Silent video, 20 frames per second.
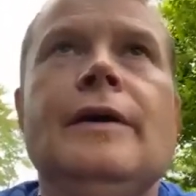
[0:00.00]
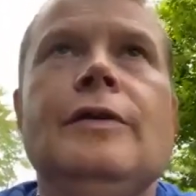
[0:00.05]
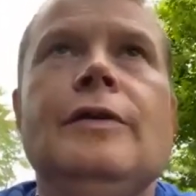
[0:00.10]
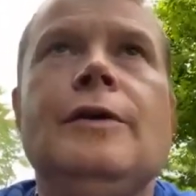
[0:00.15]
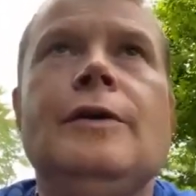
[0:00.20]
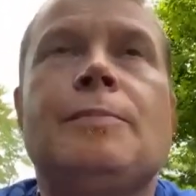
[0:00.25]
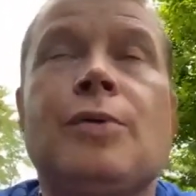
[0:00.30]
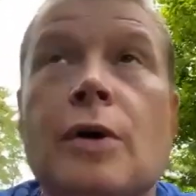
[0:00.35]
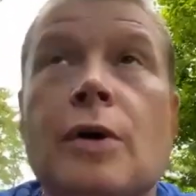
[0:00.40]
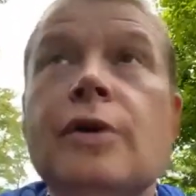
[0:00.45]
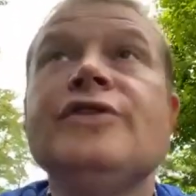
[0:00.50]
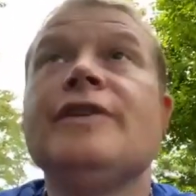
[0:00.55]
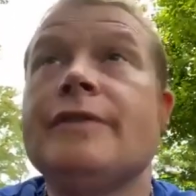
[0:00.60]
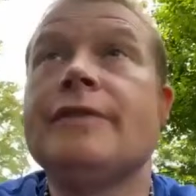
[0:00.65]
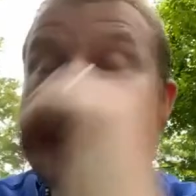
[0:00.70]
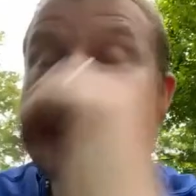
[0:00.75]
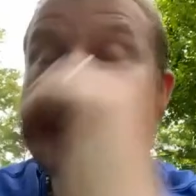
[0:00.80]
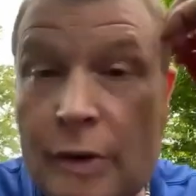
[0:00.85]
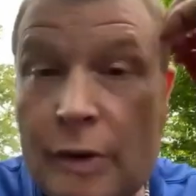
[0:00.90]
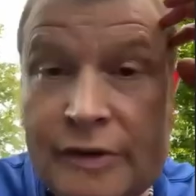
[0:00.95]
the pros of
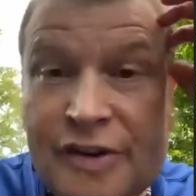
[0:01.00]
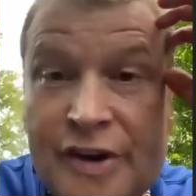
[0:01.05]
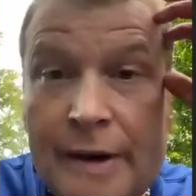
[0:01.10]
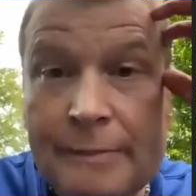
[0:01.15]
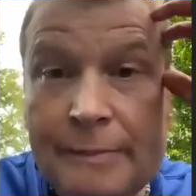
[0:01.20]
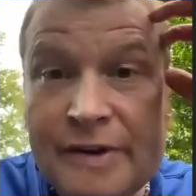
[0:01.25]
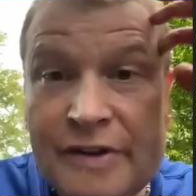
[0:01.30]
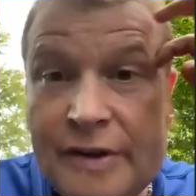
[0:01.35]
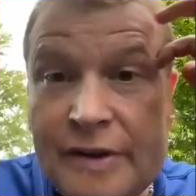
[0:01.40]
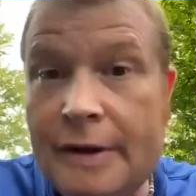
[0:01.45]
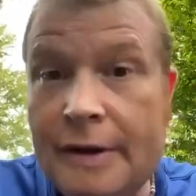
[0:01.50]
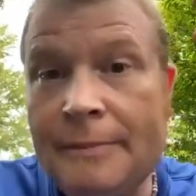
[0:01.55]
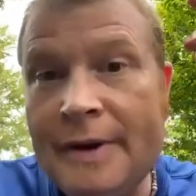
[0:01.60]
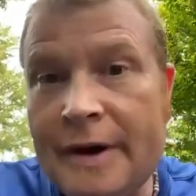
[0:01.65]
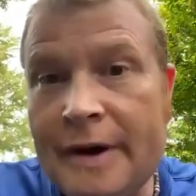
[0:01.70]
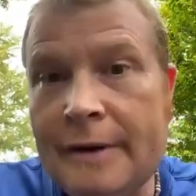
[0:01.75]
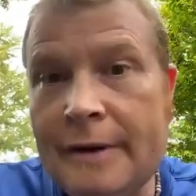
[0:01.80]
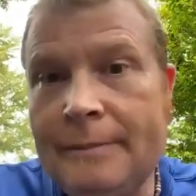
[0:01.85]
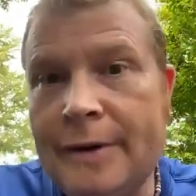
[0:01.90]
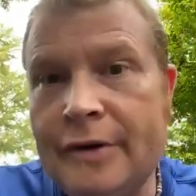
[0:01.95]
the 12 step is the
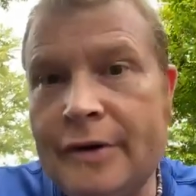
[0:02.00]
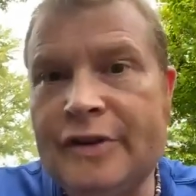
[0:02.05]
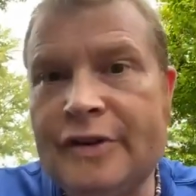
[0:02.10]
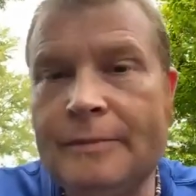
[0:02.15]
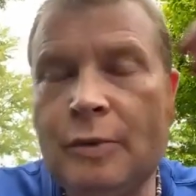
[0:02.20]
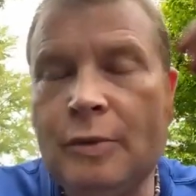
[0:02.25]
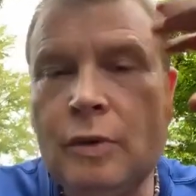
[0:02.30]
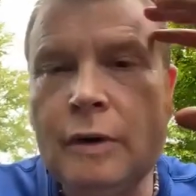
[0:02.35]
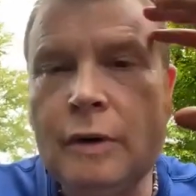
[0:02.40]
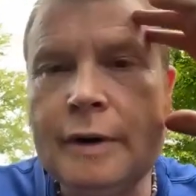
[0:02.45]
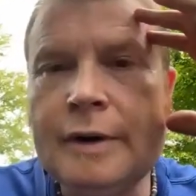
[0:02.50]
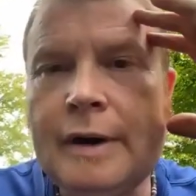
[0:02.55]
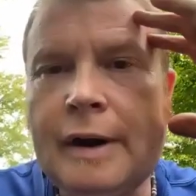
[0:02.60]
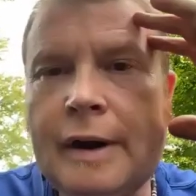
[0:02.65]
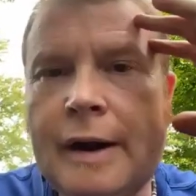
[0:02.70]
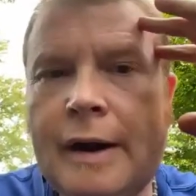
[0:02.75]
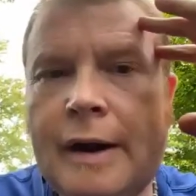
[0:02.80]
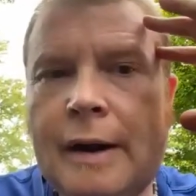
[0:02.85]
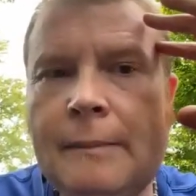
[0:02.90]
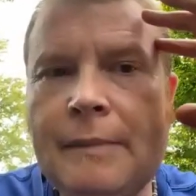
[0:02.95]
immediate peer support.
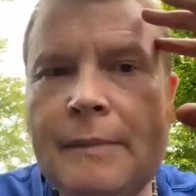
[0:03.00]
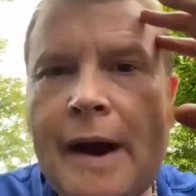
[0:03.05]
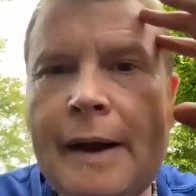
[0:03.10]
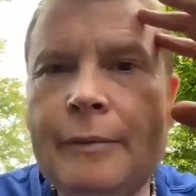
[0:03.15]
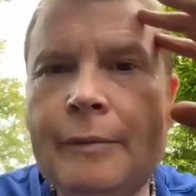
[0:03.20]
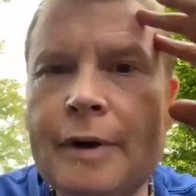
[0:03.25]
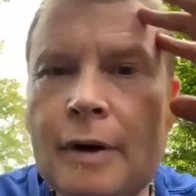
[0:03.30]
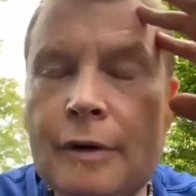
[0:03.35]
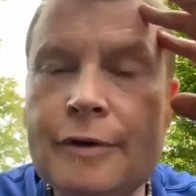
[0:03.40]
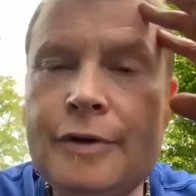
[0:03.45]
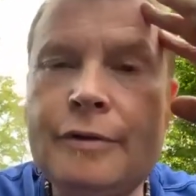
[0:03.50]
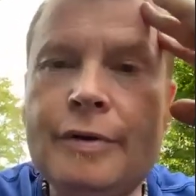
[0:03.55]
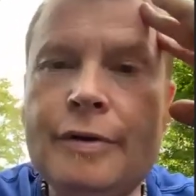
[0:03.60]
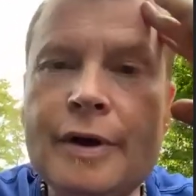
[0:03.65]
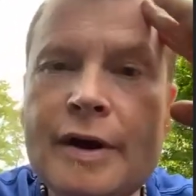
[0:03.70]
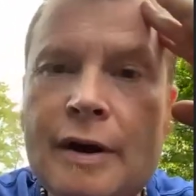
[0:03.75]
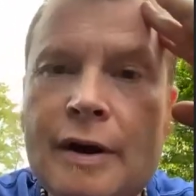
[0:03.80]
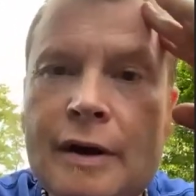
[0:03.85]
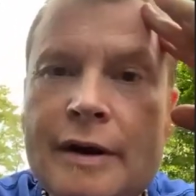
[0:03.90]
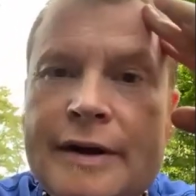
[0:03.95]
I would argue the
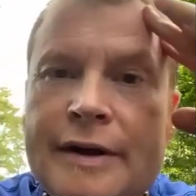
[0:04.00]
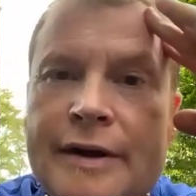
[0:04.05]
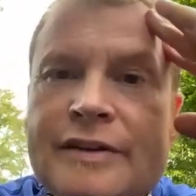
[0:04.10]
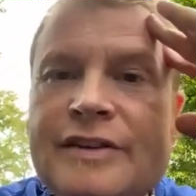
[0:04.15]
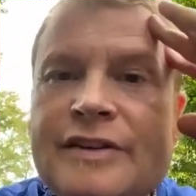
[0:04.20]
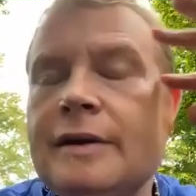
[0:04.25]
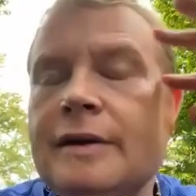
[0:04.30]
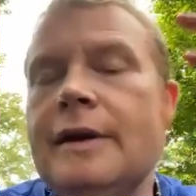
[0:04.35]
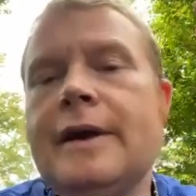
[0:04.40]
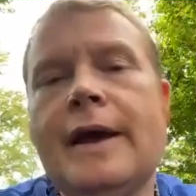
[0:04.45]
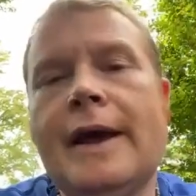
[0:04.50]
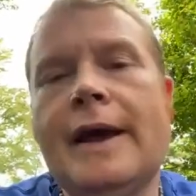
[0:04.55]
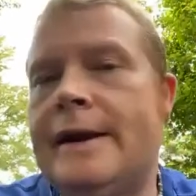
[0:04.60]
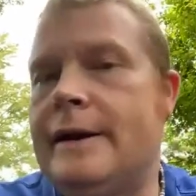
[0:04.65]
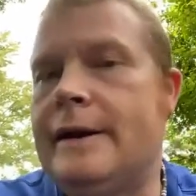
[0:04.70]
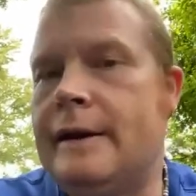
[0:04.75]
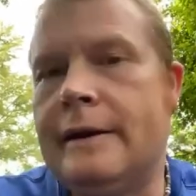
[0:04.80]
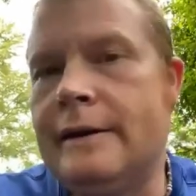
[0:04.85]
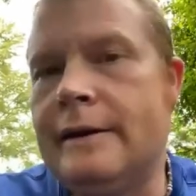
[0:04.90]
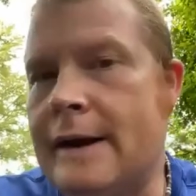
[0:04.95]
cons,
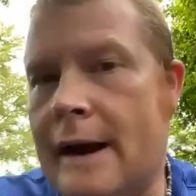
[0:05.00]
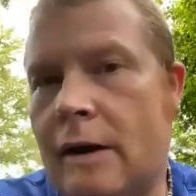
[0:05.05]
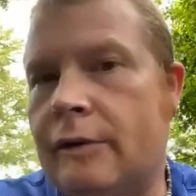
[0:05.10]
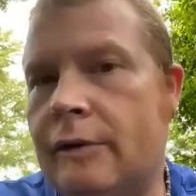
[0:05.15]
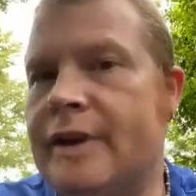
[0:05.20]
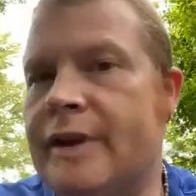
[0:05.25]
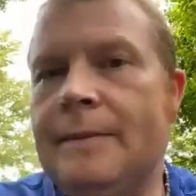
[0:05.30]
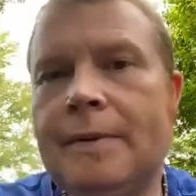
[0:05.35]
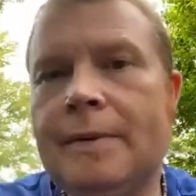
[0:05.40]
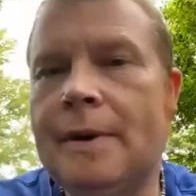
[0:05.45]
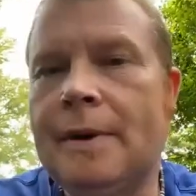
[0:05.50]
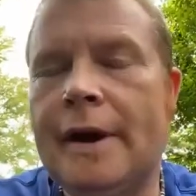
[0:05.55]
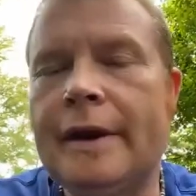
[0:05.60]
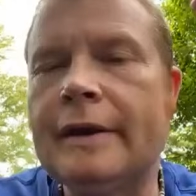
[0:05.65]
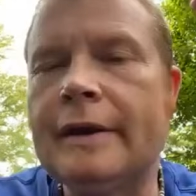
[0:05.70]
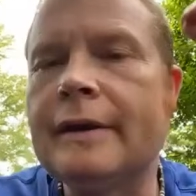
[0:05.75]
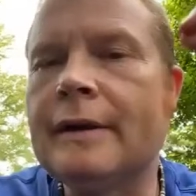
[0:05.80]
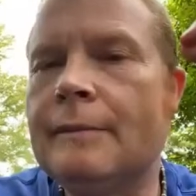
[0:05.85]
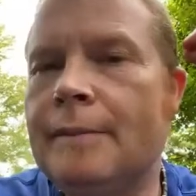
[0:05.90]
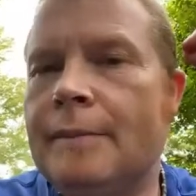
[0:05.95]
and now keep in
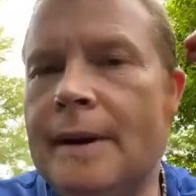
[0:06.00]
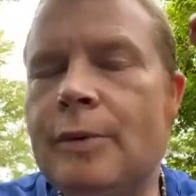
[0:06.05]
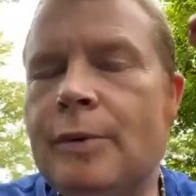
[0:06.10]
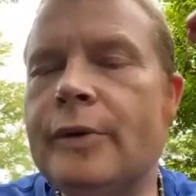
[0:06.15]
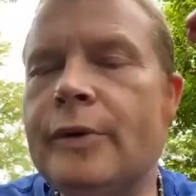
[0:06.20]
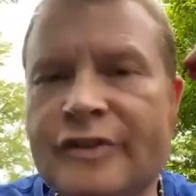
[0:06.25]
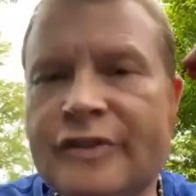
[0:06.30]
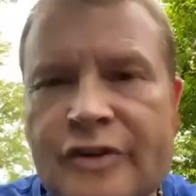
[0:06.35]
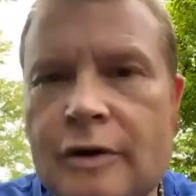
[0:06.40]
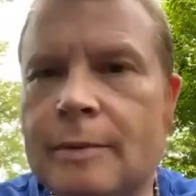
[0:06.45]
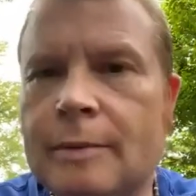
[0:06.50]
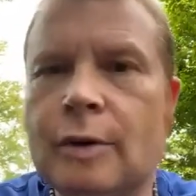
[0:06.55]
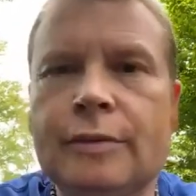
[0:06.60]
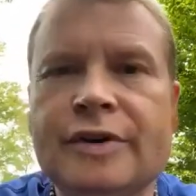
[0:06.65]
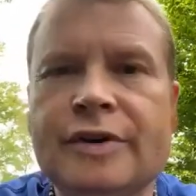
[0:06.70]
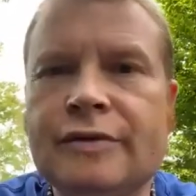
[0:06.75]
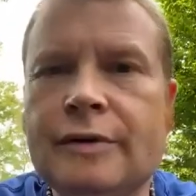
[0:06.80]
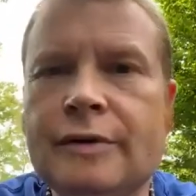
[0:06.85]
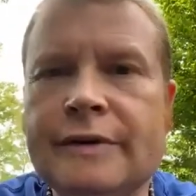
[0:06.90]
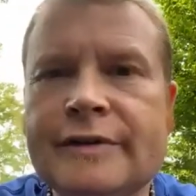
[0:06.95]
mind, people get sober
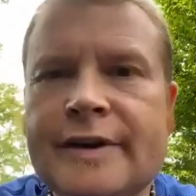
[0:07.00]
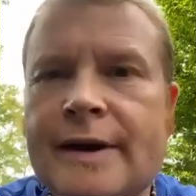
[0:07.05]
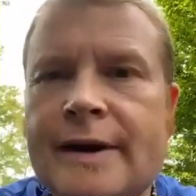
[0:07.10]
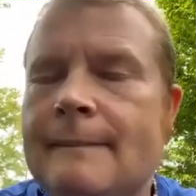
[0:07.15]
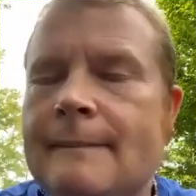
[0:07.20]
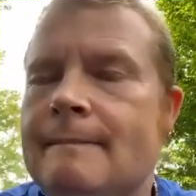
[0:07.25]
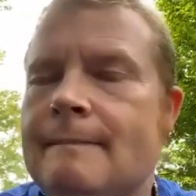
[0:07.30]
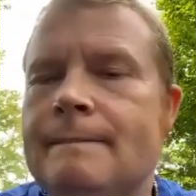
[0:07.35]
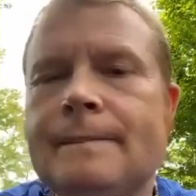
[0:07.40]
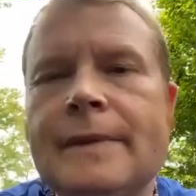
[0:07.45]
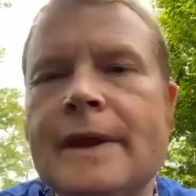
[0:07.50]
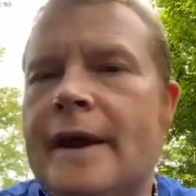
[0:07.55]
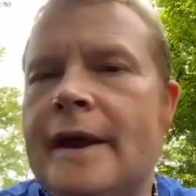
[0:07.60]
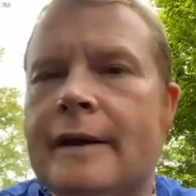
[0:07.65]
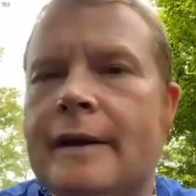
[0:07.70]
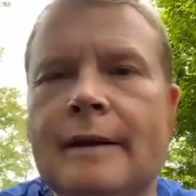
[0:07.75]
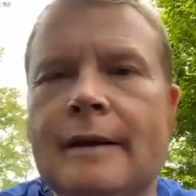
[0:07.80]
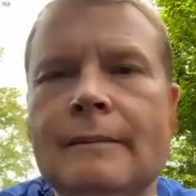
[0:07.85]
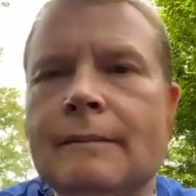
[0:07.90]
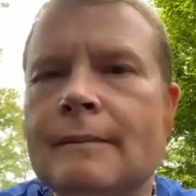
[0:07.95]
with 12 step,
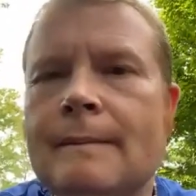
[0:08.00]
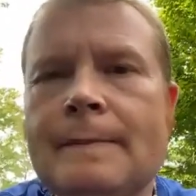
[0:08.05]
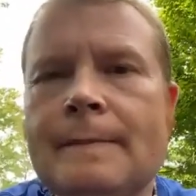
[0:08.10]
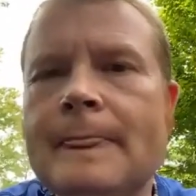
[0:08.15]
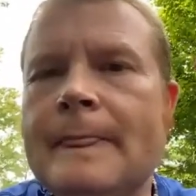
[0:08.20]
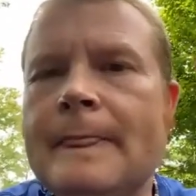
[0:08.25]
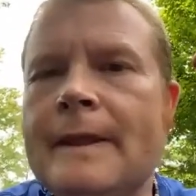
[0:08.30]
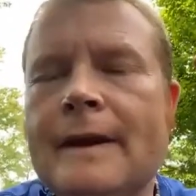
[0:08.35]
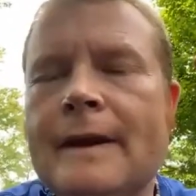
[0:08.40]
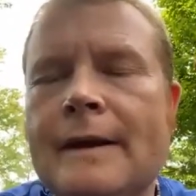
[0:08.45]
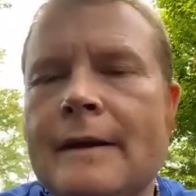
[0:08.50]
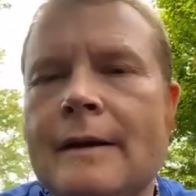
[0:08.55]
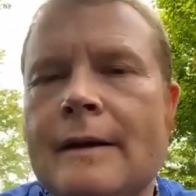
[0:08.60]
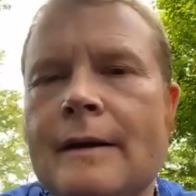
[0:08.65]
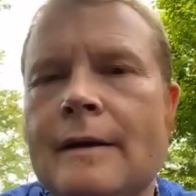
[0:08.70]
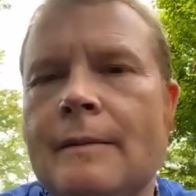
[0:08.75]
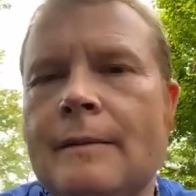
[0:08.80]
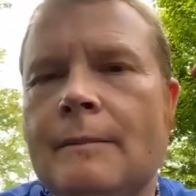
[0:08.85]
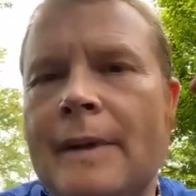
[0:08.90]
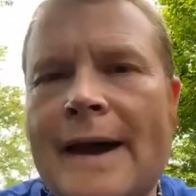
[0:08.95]
and
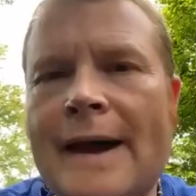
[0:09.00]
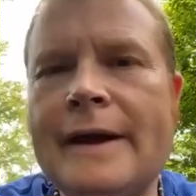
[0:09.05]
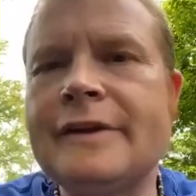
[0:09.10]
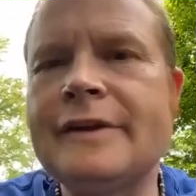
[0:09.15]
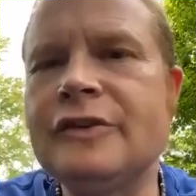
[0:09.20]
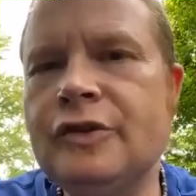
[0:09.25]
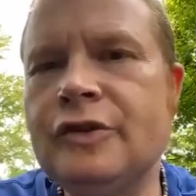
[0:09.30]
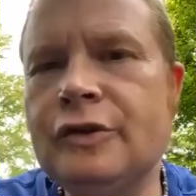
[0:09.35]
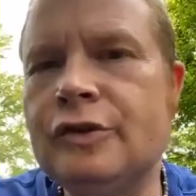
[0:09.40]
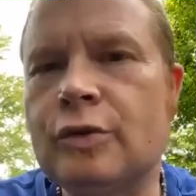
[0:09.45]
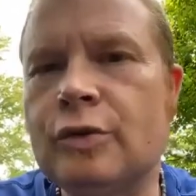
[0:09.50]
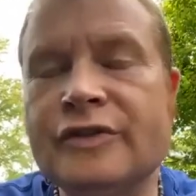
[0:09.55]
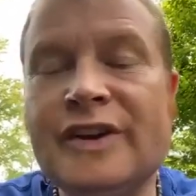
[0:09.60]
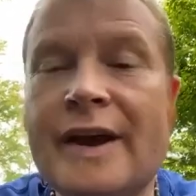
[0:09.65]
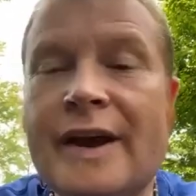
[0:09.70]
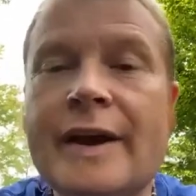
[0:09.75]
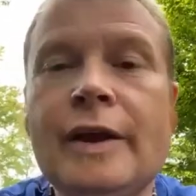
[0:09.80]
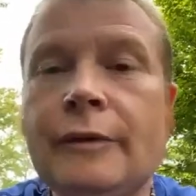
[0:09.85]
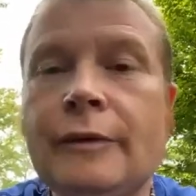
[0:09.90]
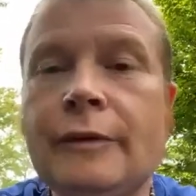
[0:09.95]
my attitude towards
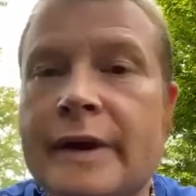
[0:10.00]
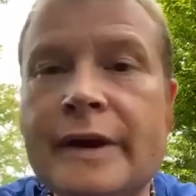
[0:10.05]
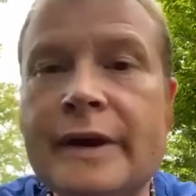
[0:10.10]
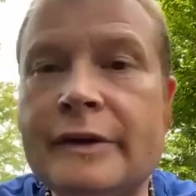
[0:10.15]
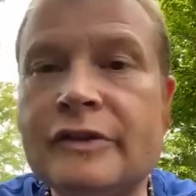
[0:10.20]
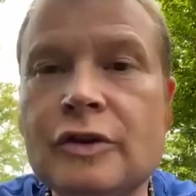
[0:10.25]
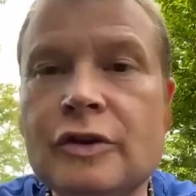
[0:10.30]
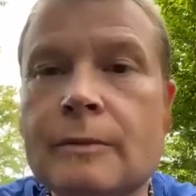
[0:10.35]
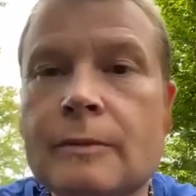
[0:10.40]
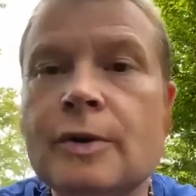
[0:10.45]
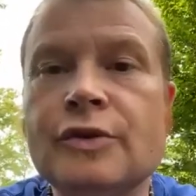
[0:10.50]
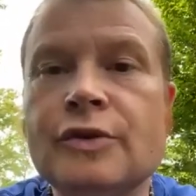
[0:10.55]
anyone getting sober